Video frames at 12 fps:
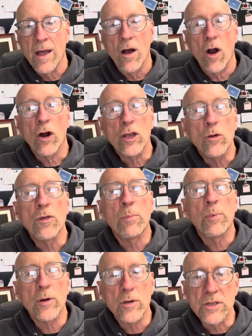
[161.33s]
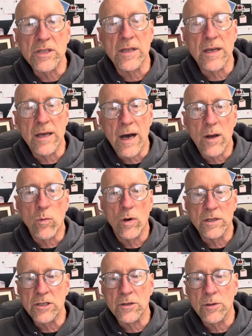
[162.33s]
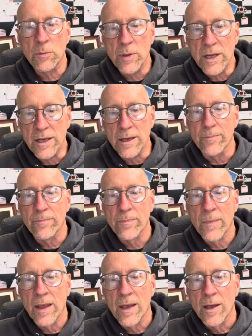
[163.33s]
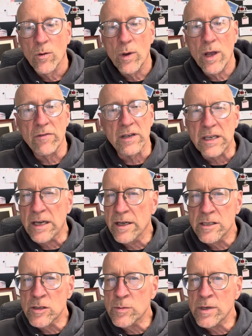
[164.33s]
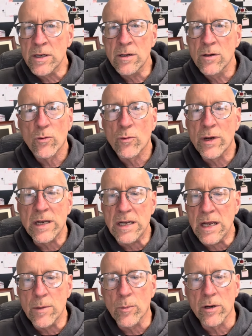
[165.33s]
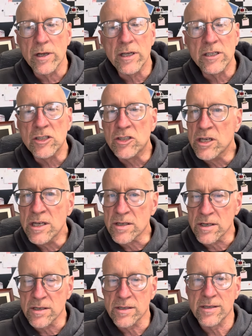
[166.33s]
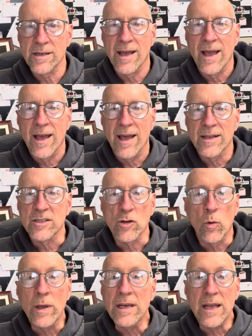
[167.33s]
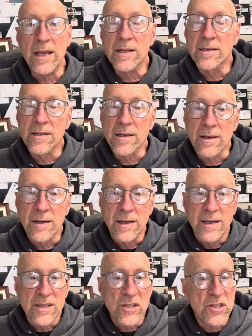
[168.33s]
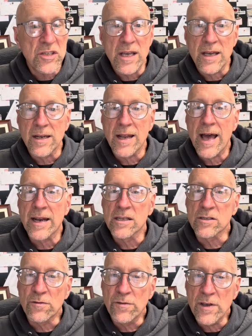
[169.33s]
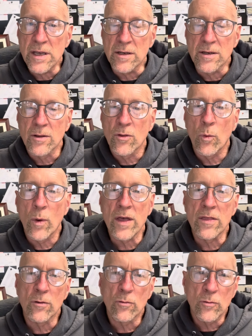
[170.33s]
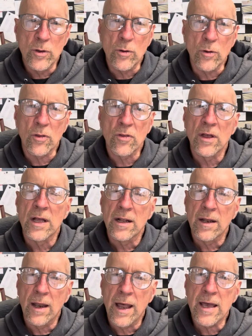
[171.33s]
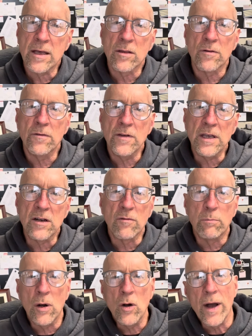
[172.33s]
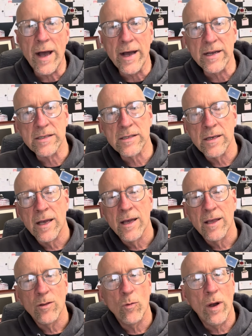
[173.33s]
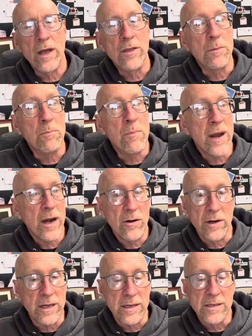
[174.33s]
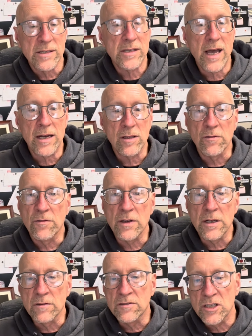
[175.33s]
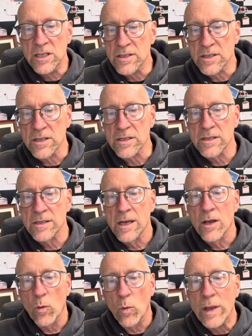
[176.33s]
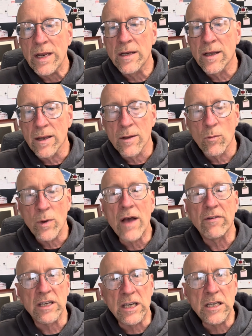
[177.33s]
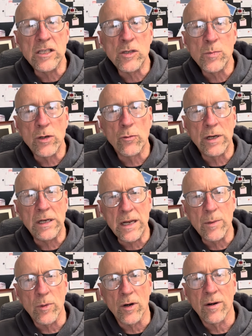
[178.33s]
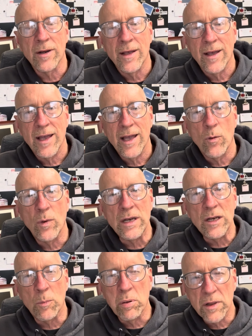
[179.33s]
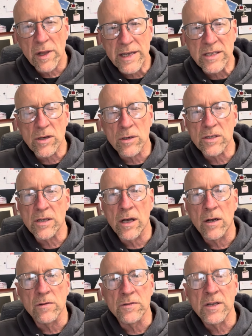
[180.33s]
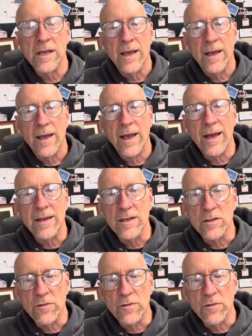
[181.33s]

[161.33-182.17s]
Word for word: Are you the person that God wants you to be? We have a kinsman redeemer in Jesus and so we need to sit at his feet the way that Ruth lay at the feet of Boaz, the way that Mary sat at the feet of Jesus. We need to we have a kinsman redeemer and we need to place ourselves at his